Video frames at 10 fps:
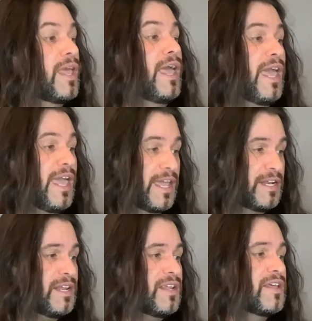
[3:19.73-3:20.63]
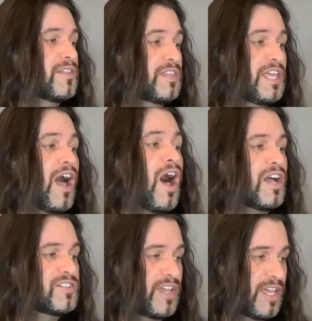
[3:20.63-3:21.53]
And the
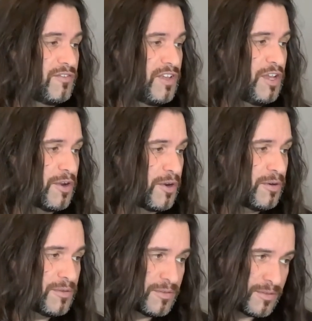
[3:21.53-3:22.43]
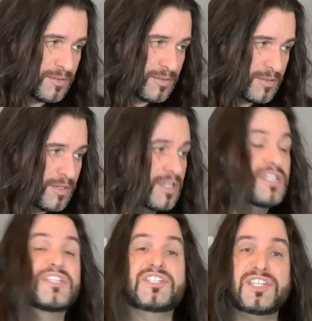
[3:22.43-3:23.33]
octave here,
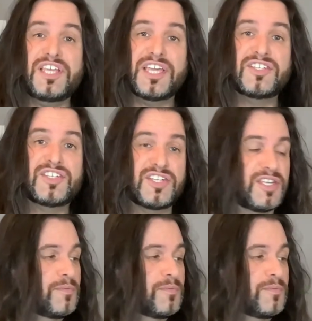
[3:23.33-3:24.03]
C and C.